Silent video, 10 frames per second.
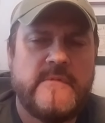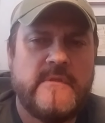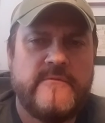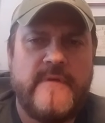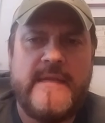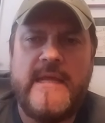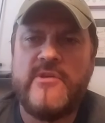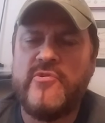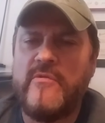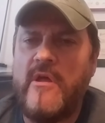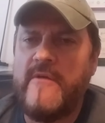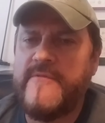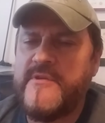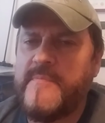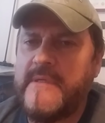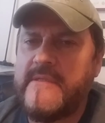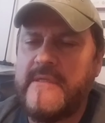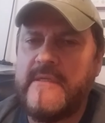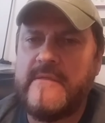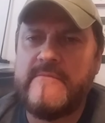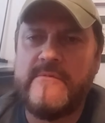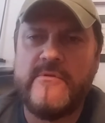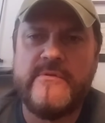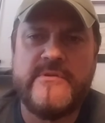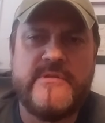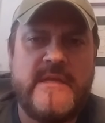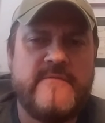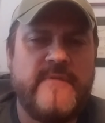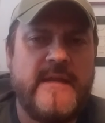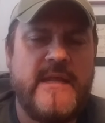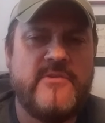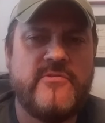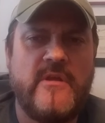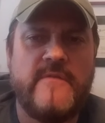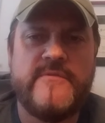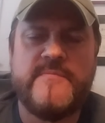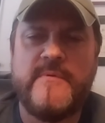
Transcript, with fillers: uh, financial office, but uh, or the state financial office.